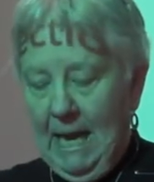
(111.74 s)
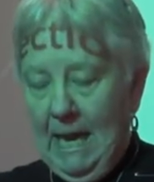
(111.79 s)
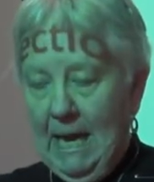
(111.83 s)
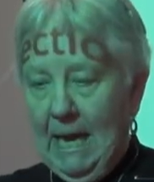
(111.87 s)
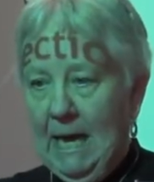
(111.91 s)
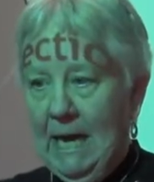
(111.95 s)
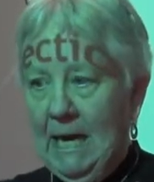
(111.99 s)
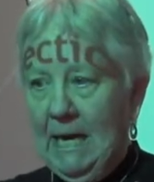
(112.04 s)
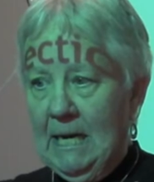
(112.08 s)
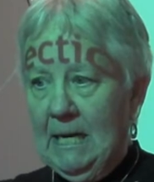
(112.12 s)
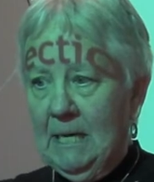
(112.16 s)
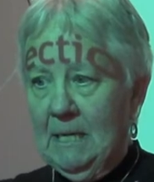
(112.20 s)

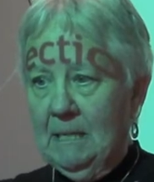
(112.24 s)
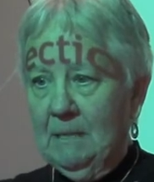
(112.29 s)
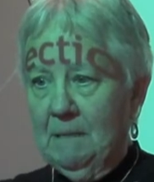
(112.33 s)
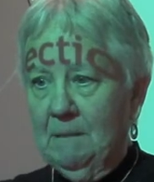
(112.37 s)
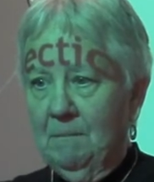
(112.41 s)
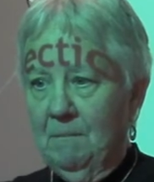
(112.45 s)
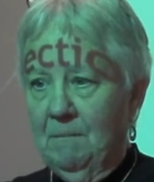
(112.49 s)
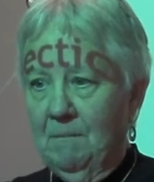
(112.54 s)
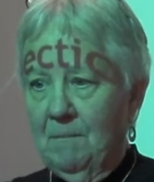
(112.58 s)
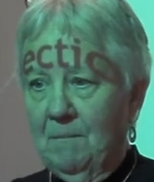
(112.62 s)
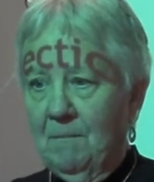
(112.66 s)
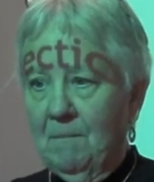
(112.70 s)

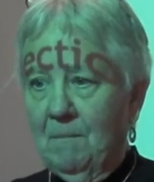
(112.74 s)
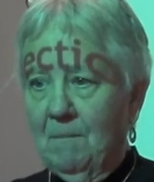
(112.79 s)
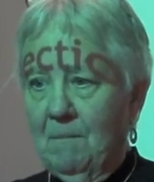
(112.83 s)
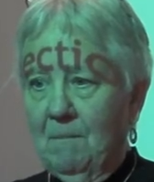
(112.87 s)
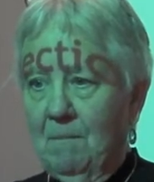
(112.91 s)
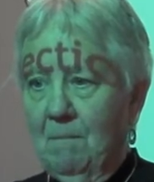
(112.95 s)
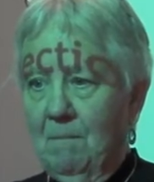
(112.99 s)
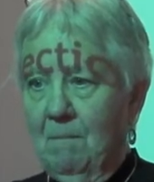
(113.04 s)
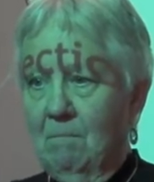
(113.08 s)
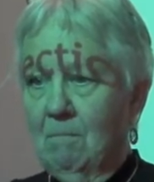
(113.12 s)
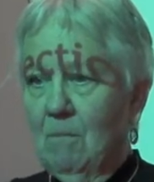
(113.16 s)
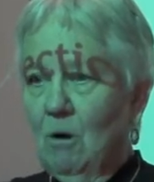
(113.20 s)
Um,
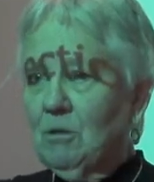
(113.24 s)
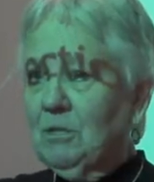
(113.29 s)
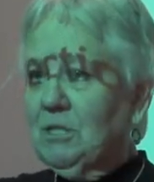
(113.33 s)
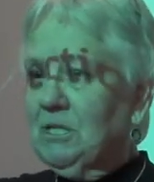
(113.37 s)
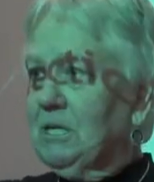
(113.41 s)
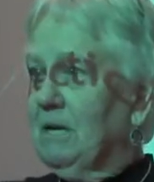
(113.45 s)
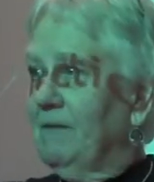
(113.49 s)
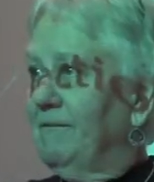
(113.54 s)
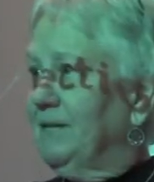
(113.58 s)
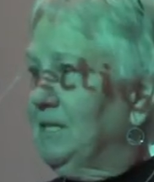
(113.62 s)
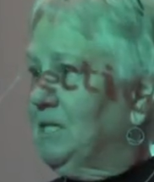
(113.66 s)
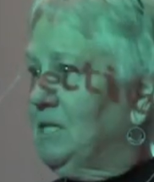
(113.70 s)

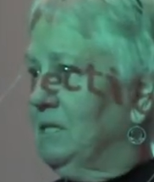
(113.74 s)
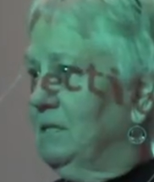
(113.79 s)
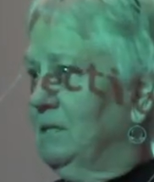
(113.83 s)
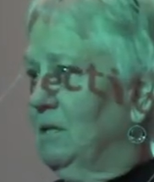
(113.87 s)
most of us